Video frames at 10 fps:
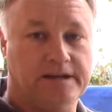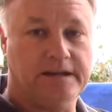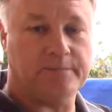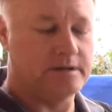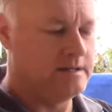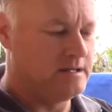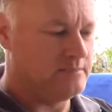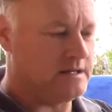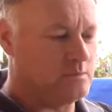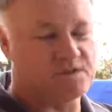it up,
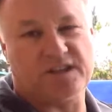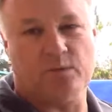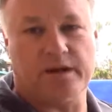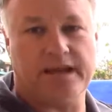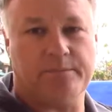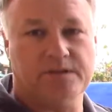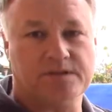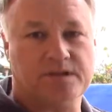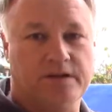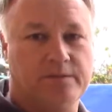but we'll see what happens.
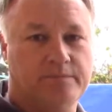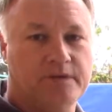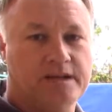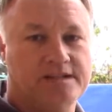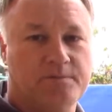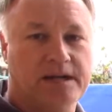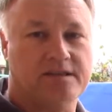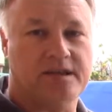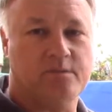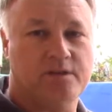So Nate's back
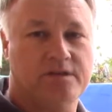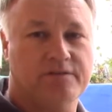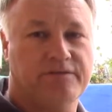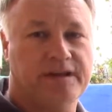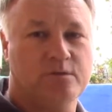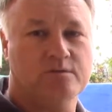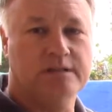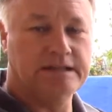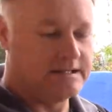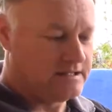there with the funnel.
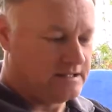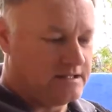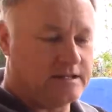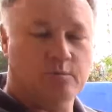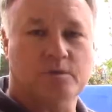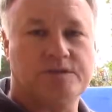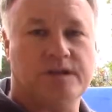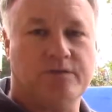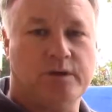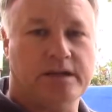We'll
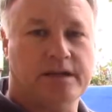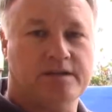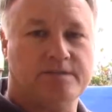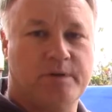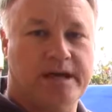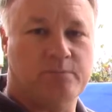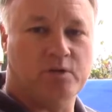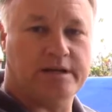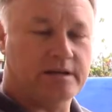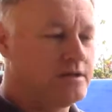see if we can get this bad
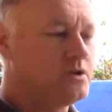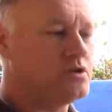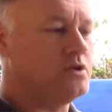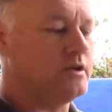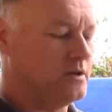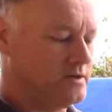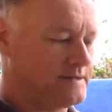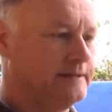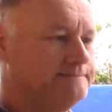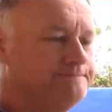boy to shoot a geyser.